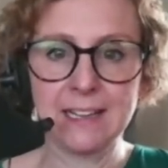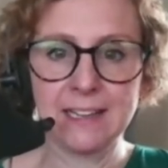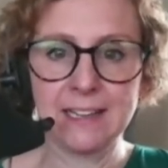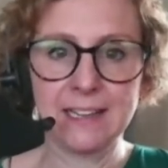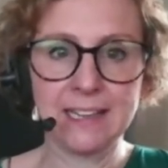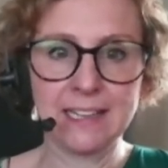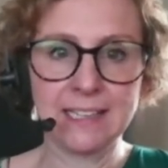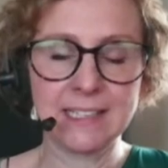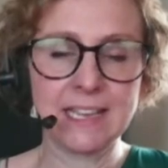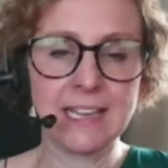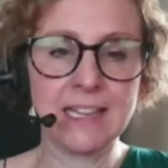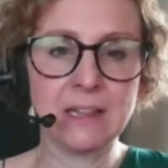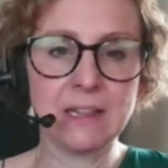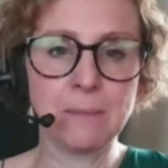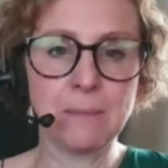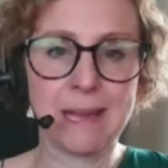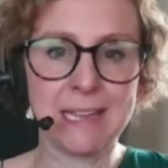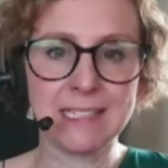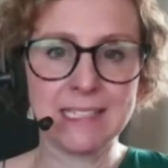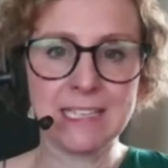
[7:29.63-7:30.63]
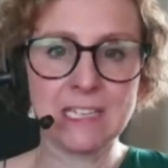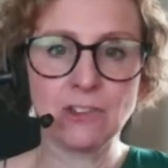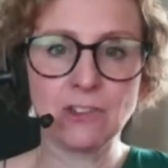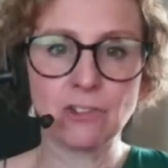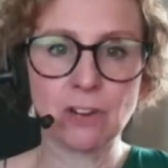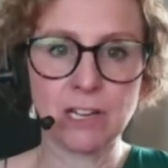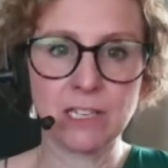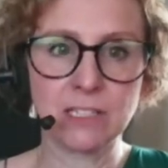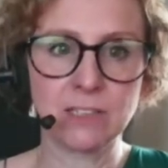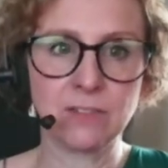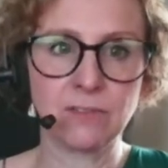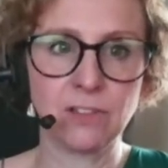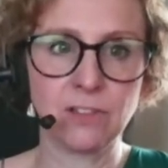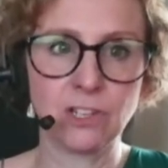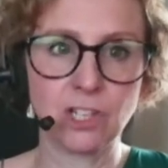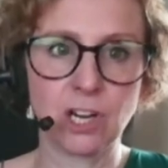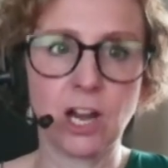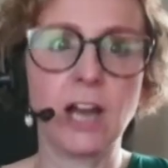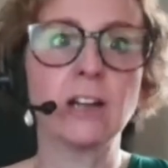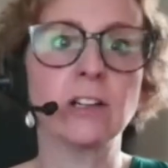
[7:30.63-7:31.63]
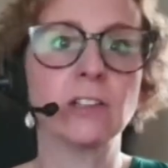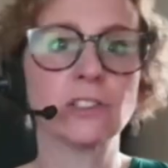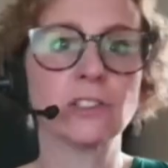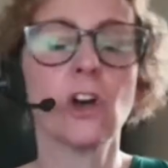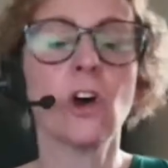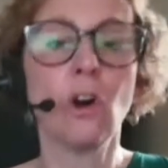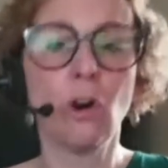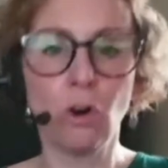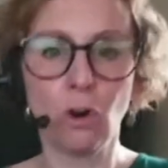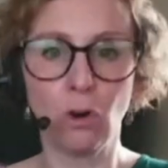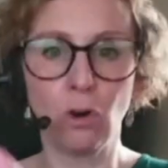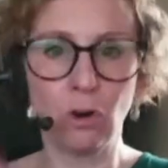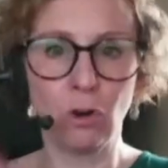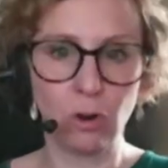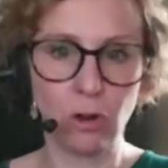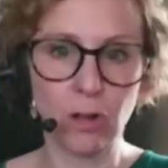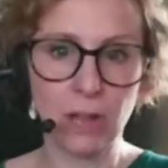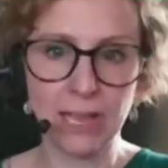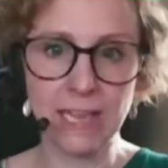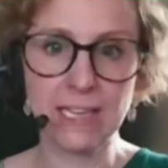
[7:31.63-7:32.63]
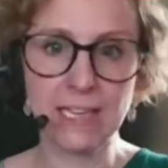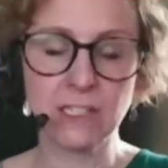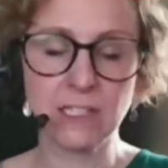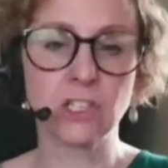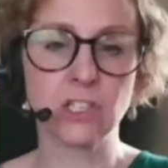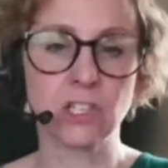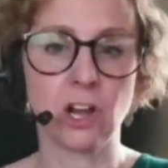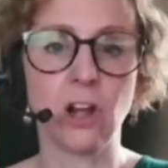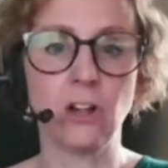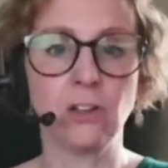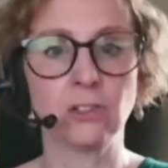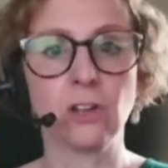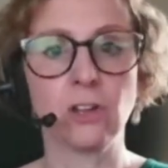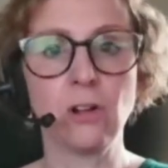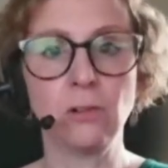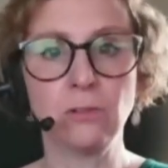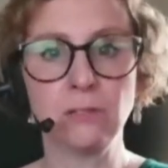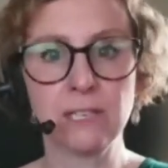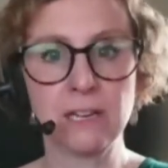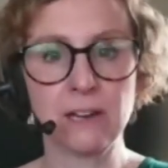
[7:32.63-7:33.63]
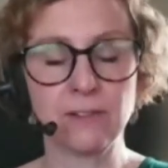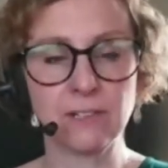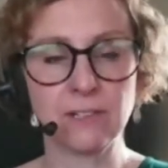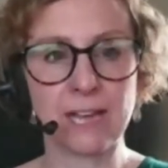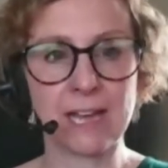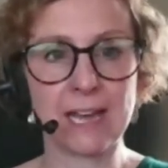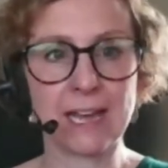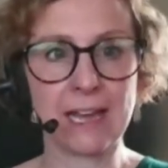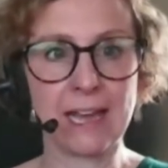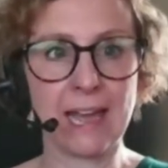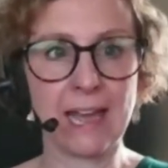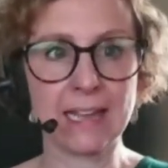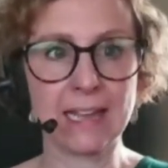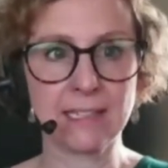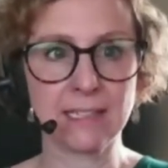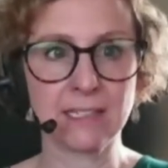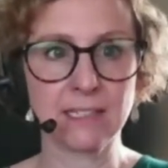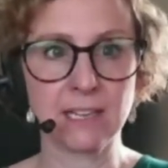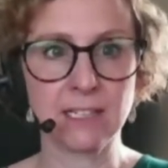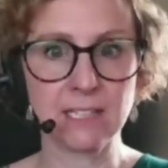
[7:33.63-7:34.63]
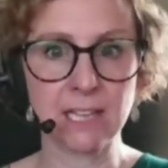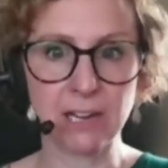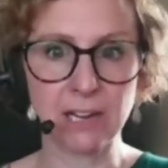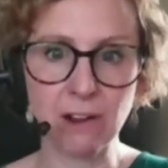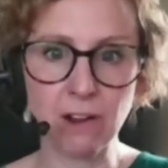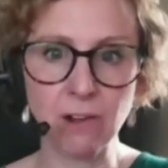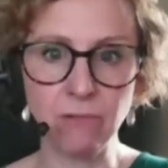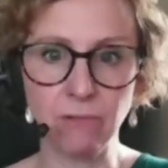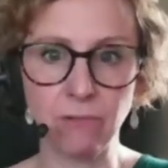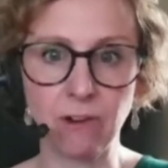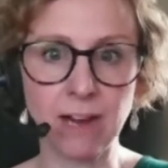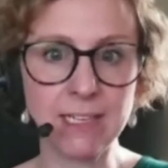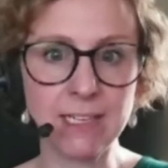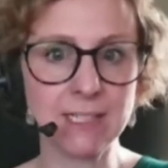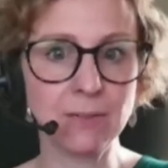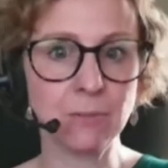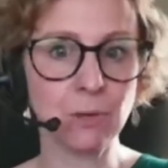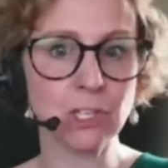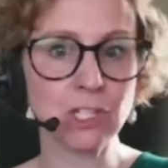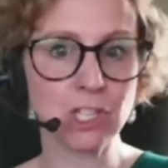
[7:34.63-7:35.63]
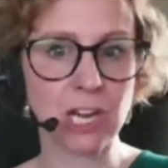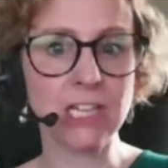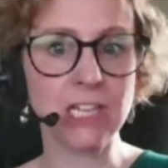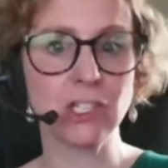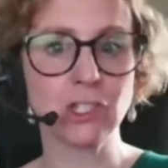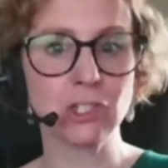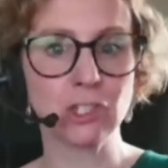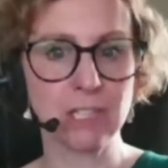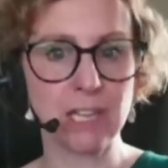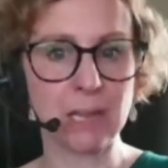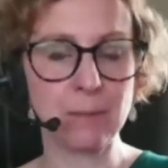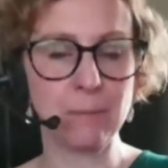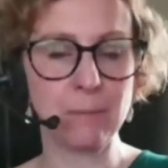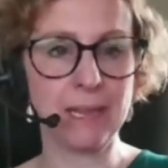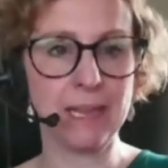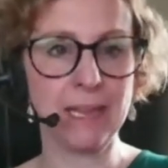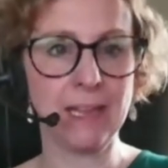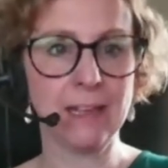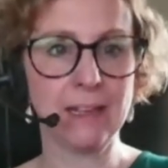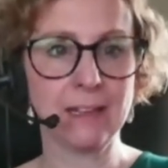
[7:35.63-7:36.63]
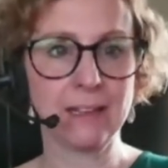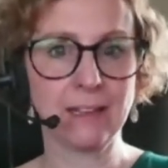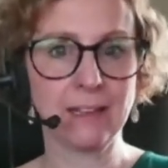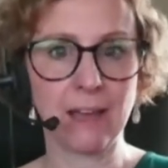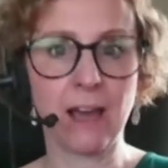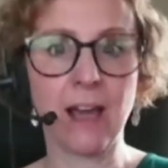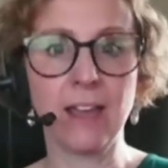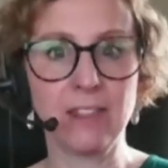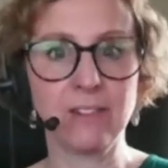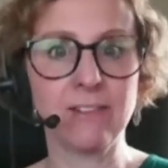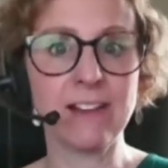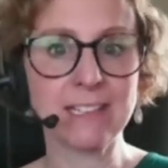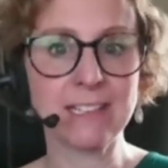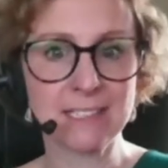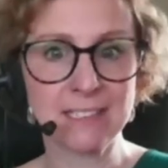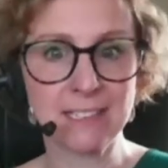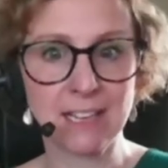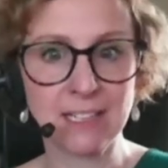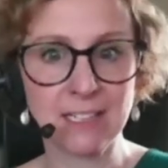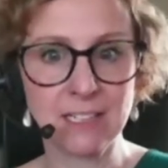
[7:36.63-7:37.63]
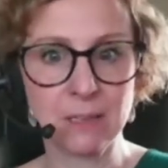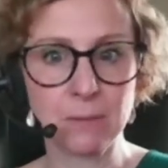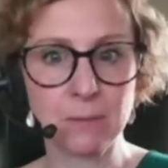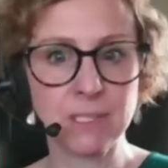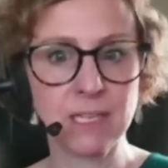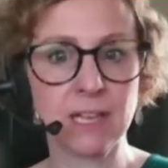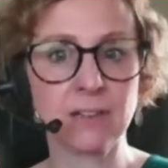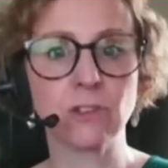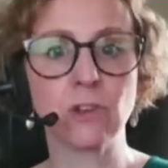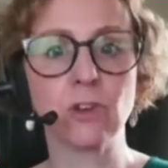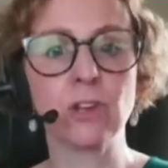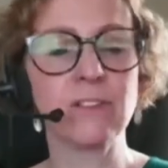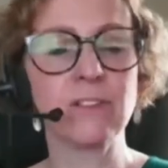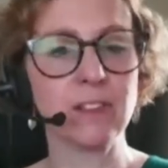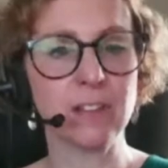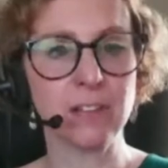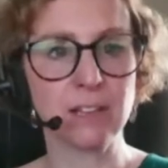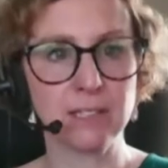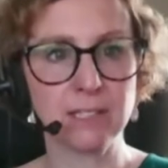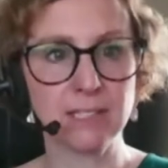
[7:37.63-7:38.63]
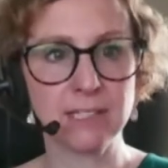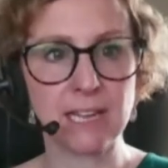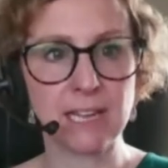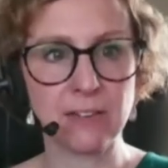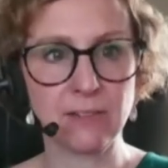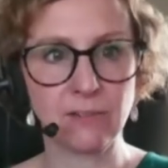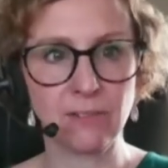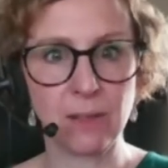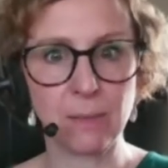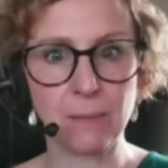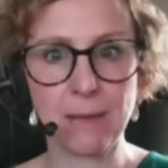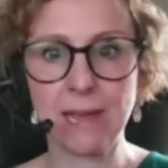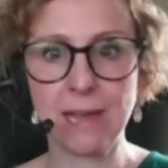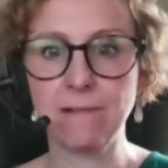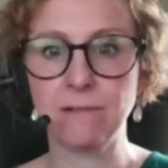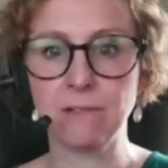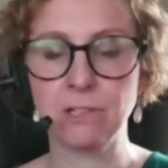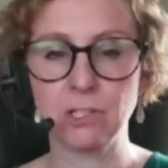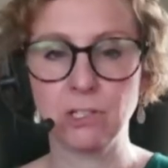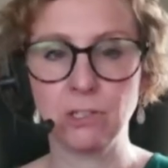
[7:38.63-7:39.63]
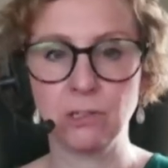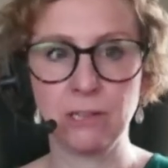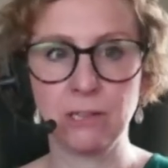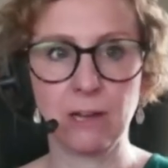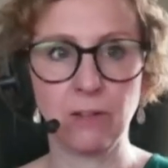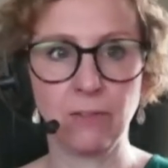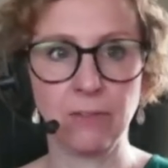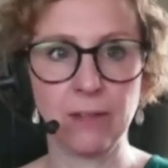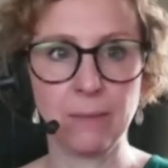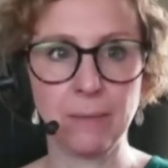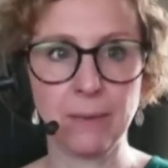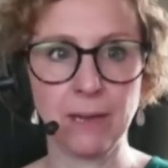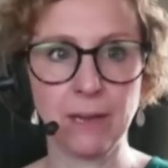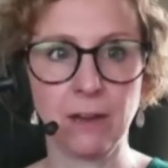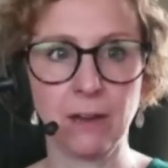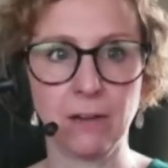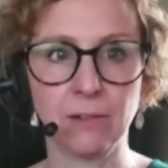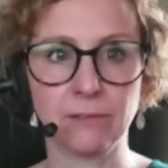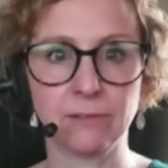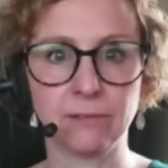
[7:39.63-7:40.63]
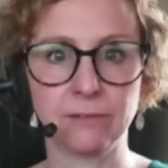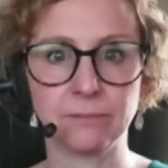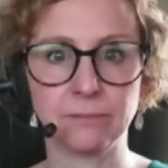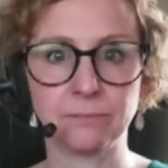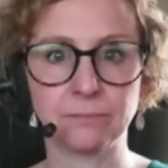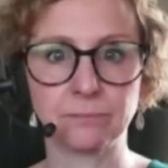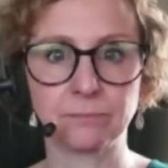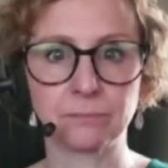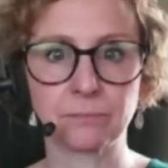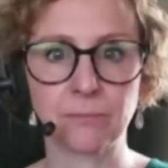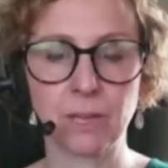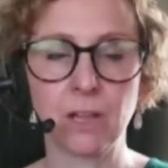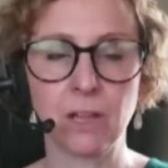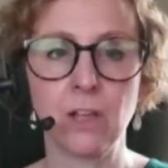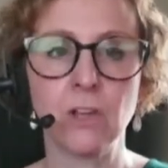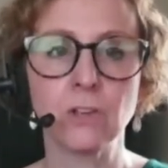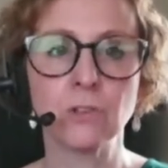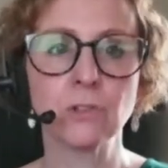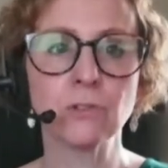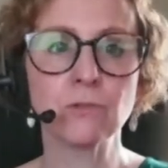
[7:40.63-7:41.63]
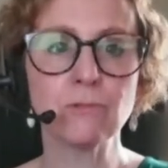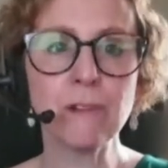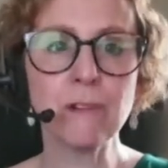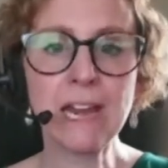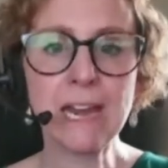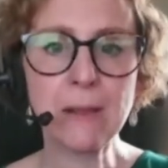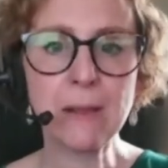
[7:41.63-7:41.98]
this in the best interests of the child, or is the child old enough to exercise their own rights, in which case should they be either exercising themselves or giving consent for their parent to do that on their behalf? So it's really